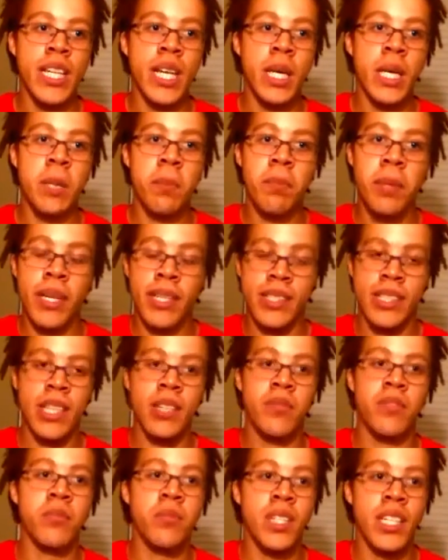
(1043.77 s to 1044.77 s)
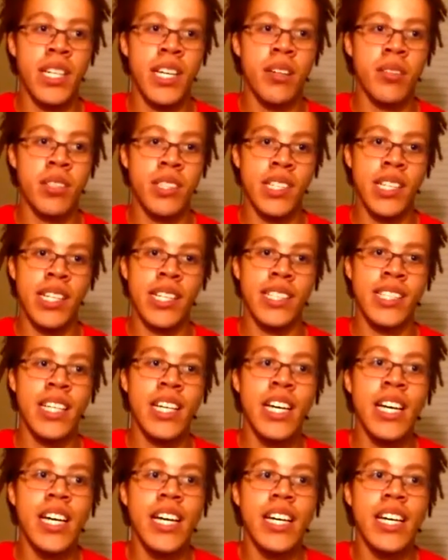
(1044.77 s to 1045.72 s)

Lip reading: like, it picked up for me, and I was like,